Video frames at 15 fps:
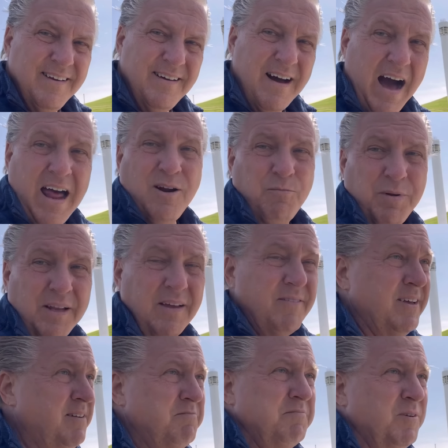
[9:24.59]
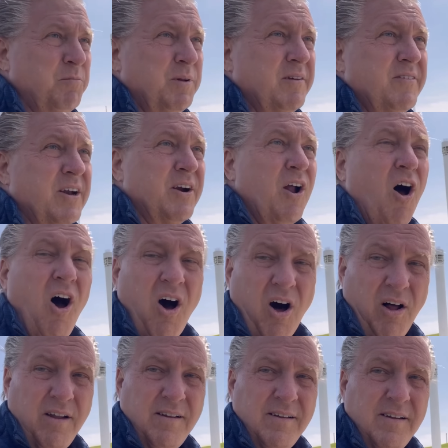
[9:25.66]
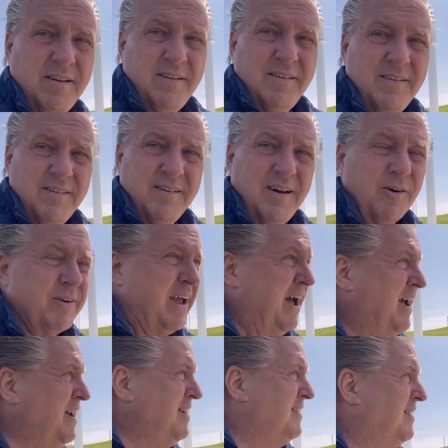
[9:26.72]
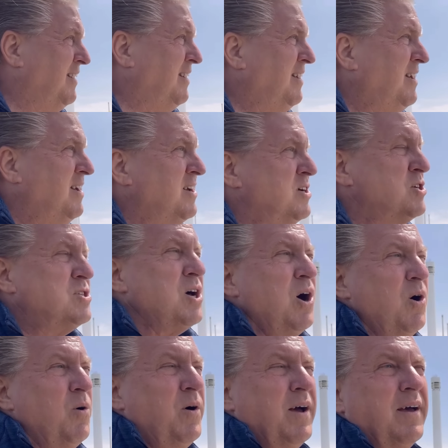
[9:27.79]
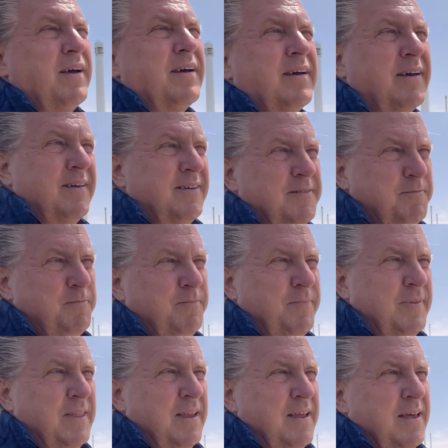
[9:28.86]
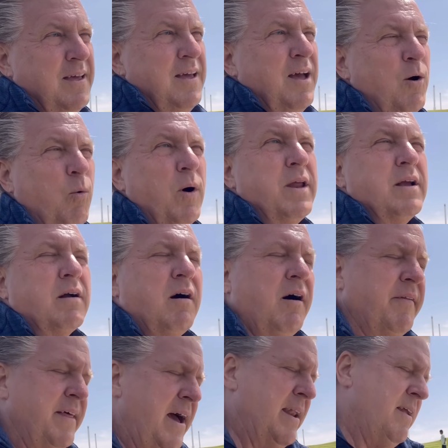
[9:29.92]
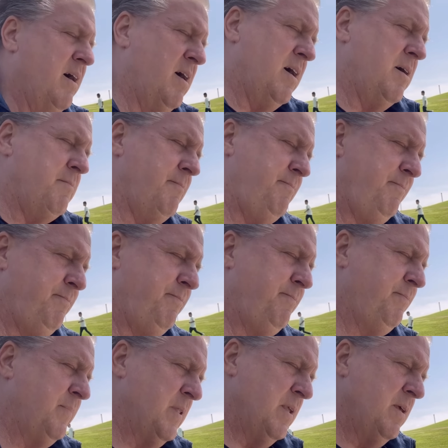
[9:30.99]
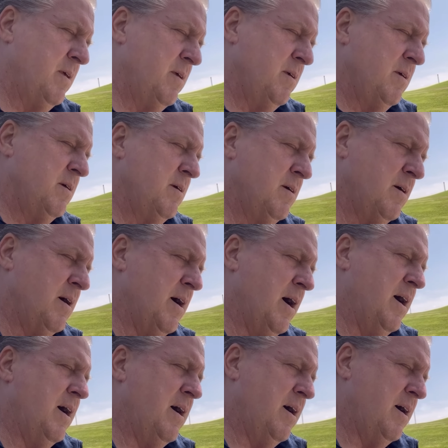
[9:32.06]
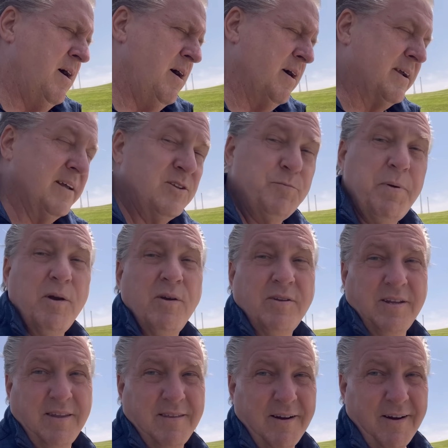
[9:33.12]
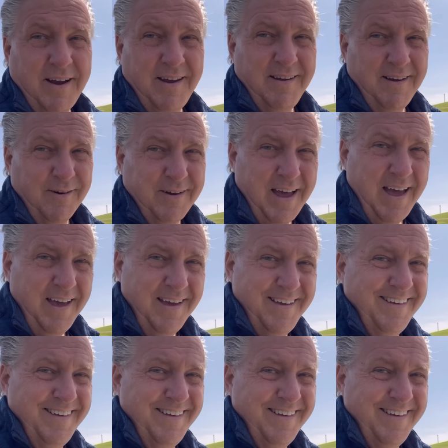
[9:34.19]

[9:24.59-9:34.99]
I don't believe it. I don't believe it at all. Okay? So, what do you call that? Um, uh, conspiracy theory, okay?